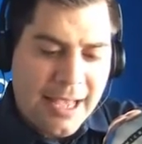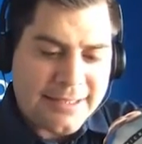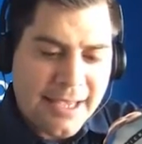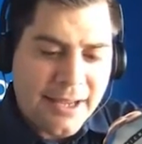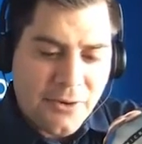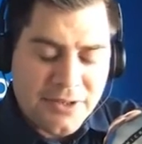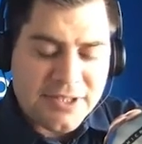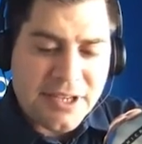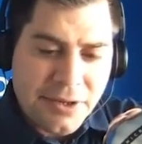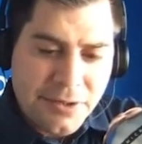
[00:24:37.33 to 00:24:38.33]
asset
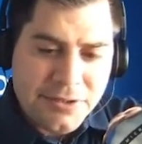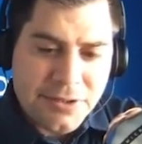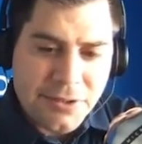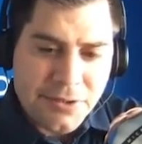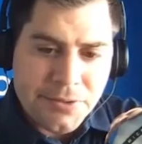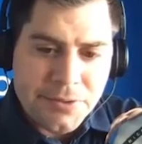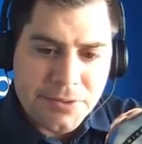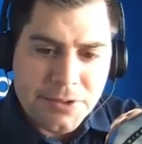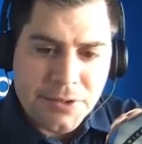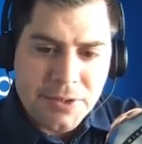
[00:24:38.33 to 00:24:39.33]
or skill
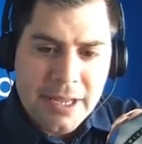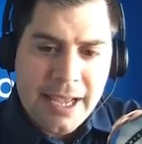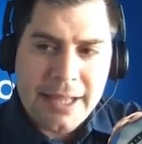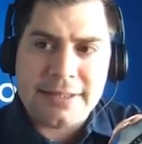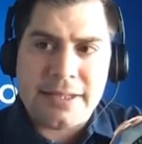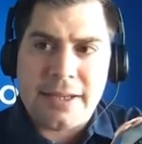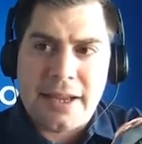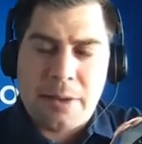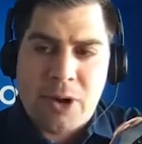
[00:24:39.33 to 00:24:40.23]
to to enhance